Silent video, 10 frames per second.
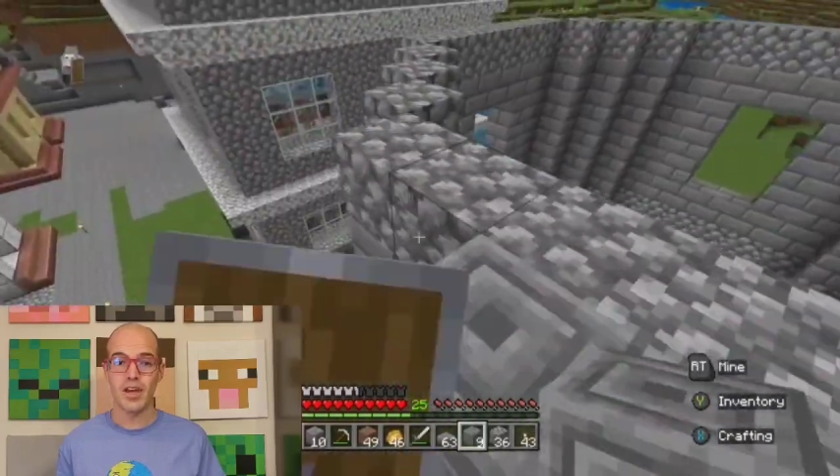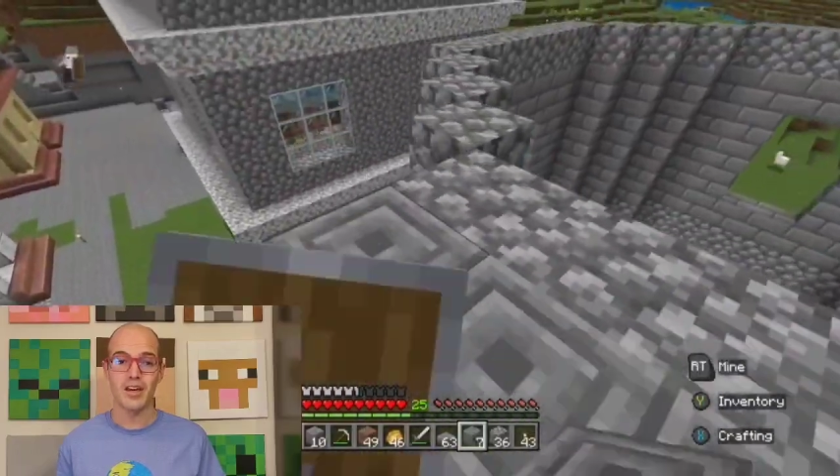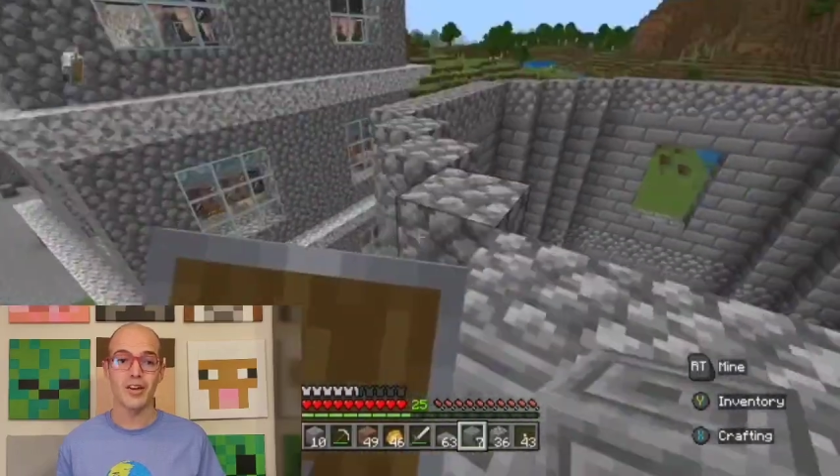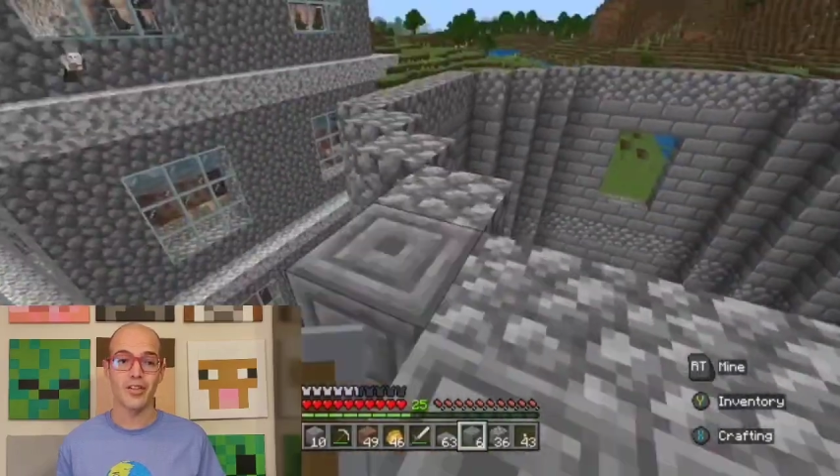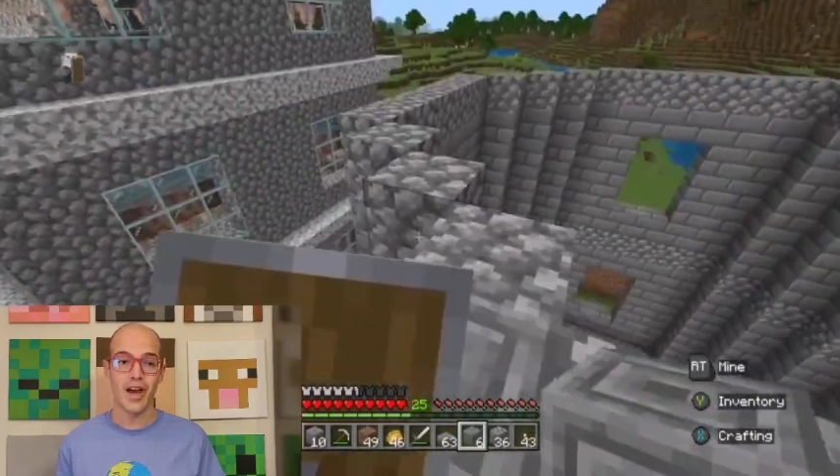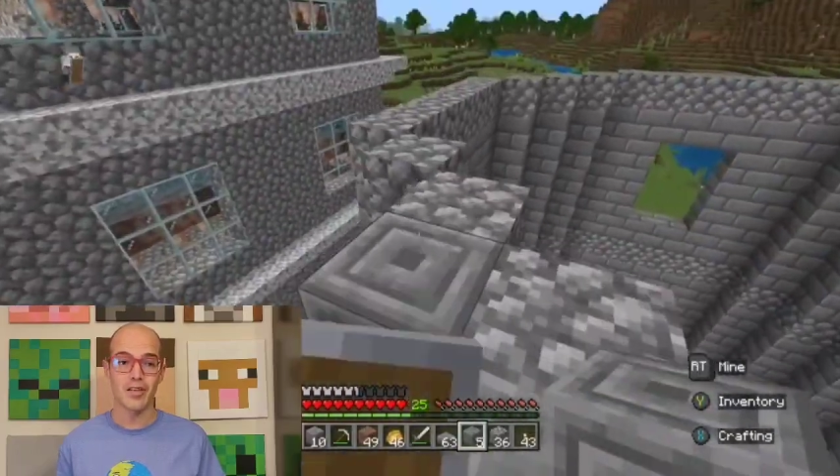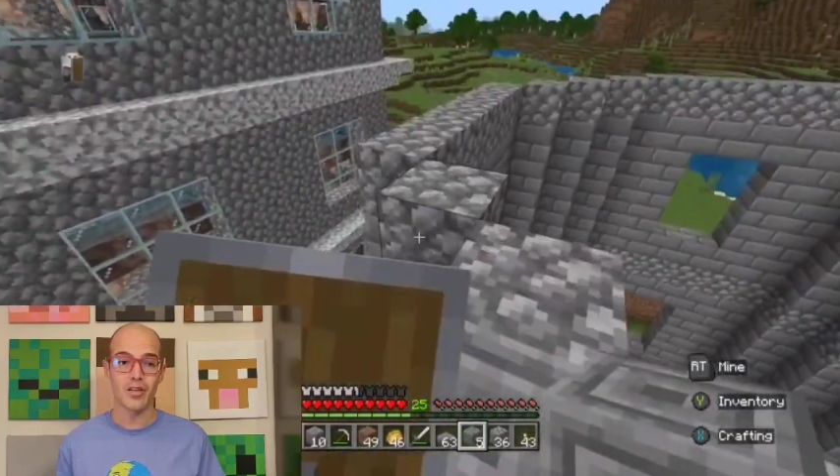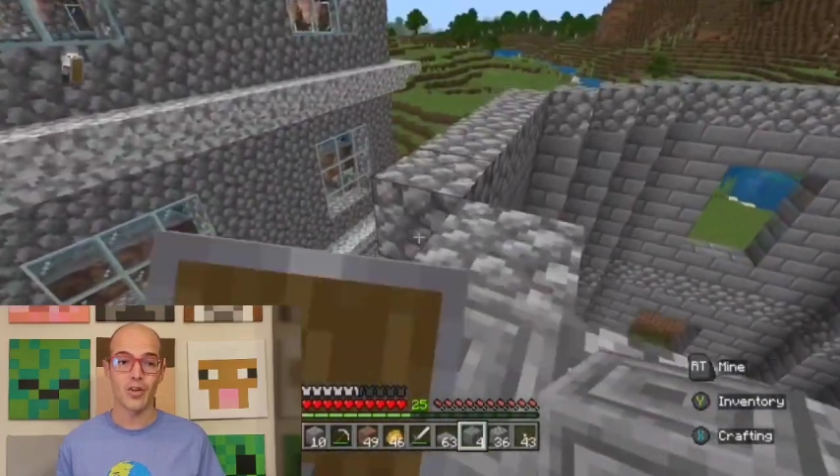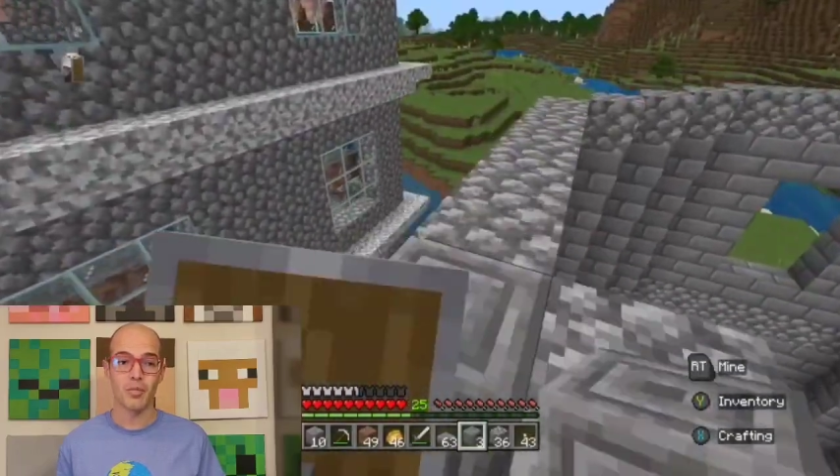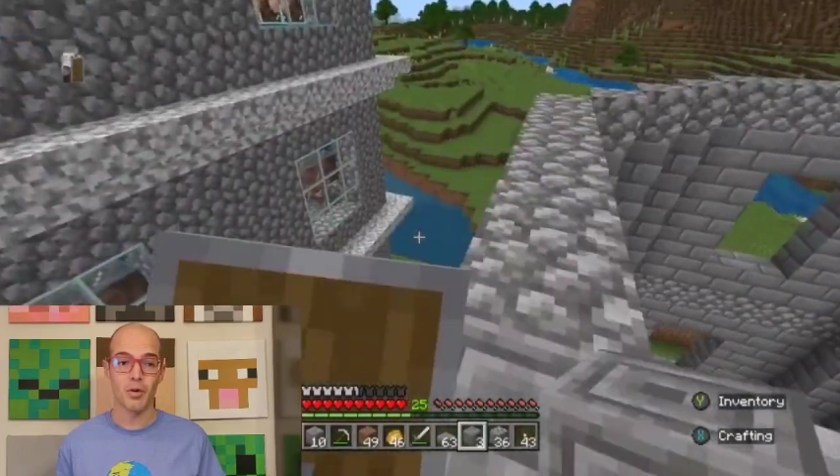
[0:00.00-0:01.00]
and
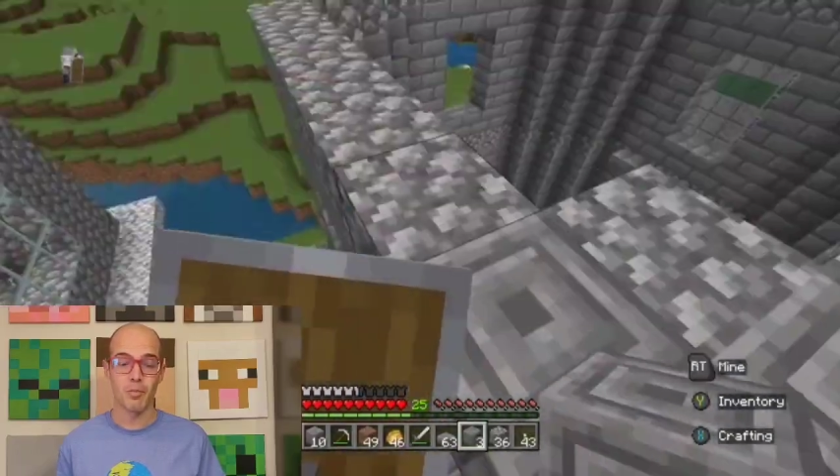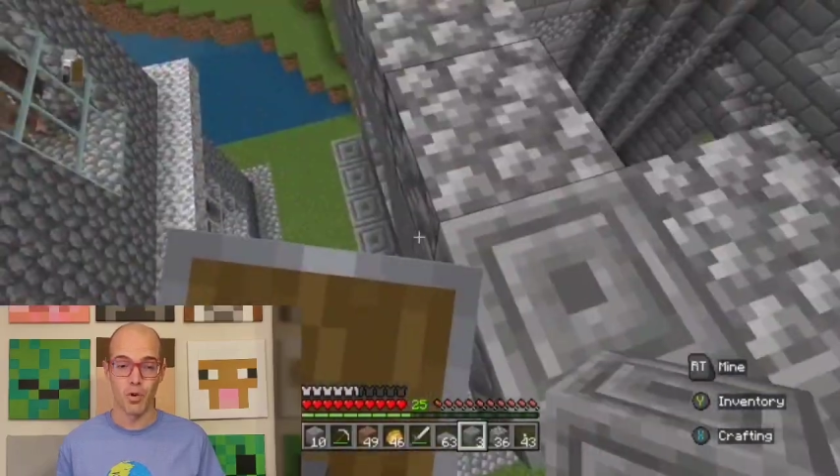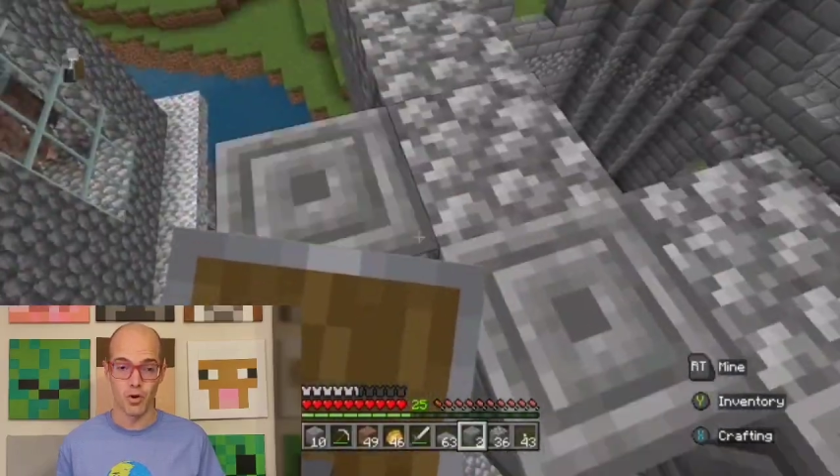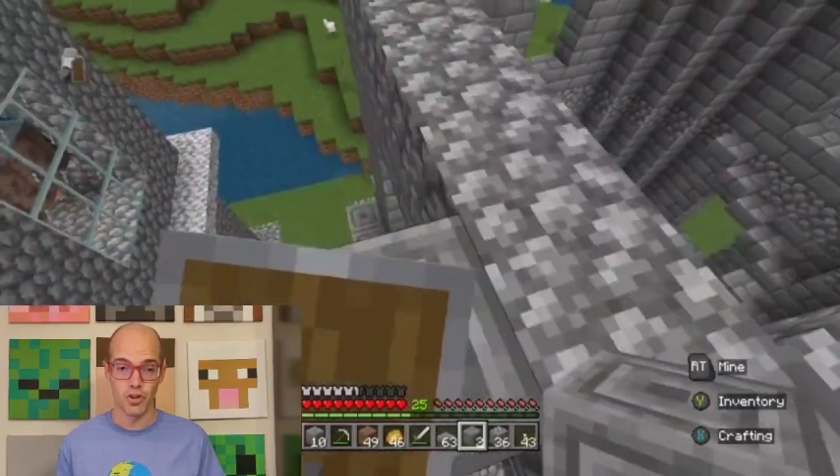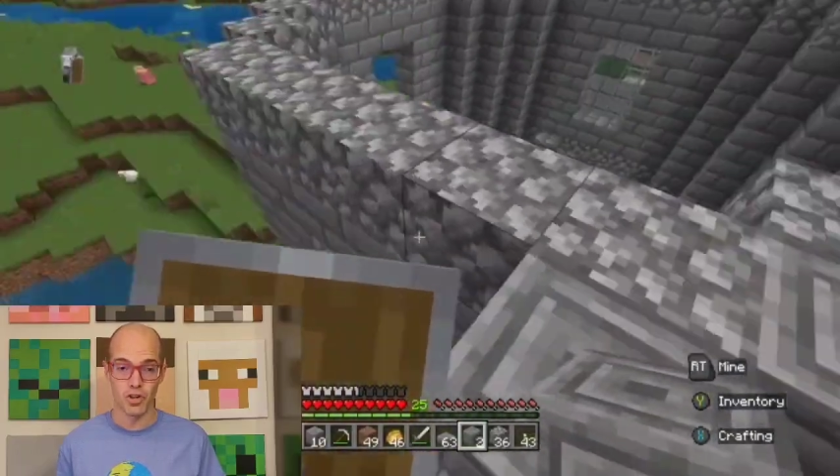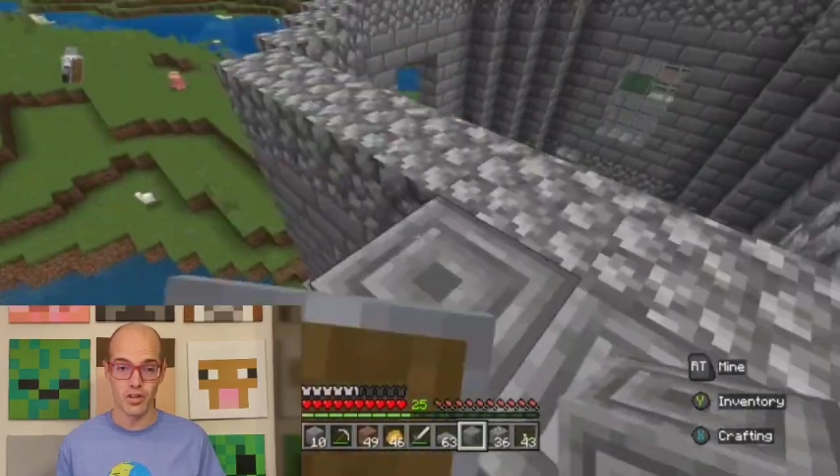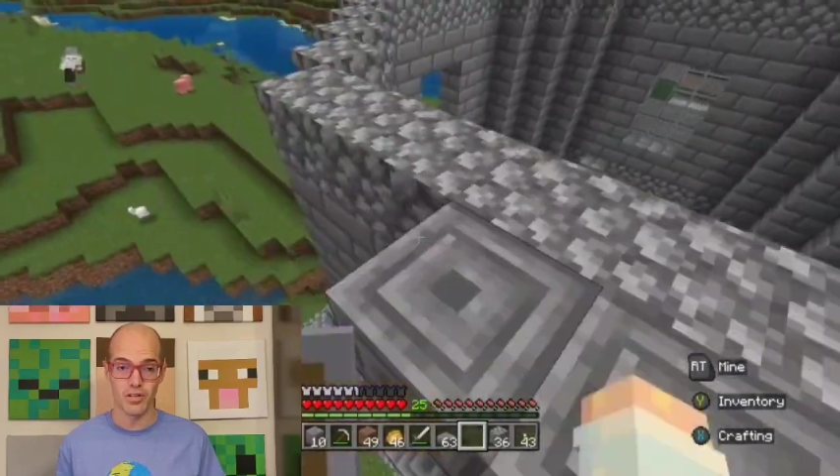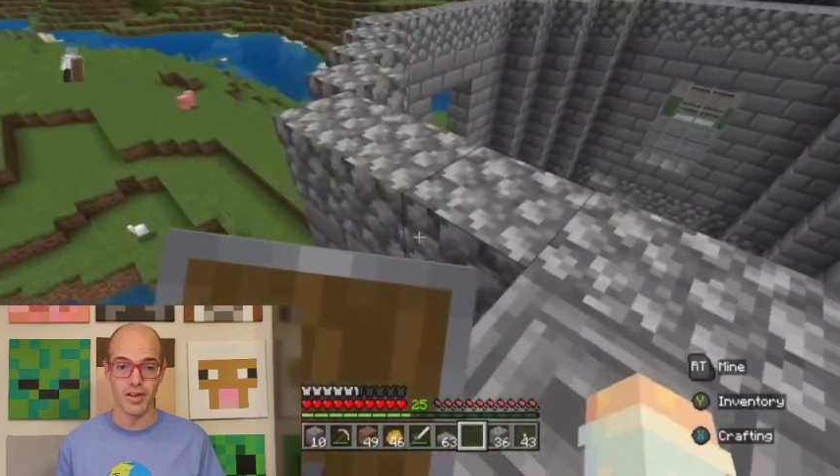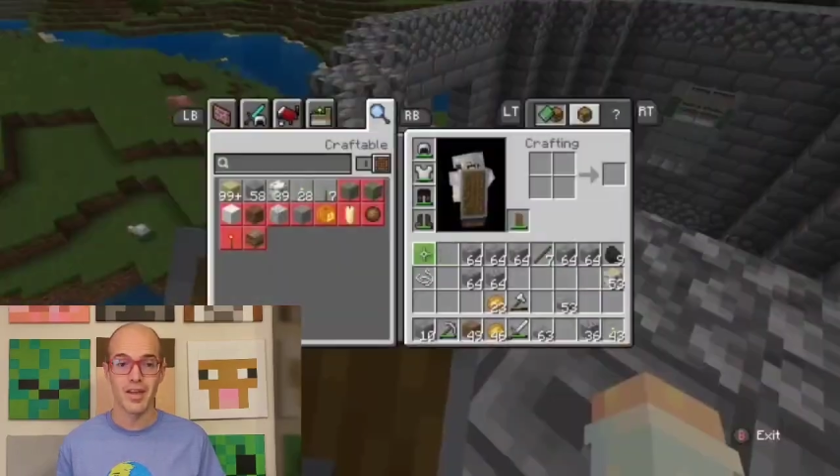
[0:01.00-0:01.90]
classical proportions.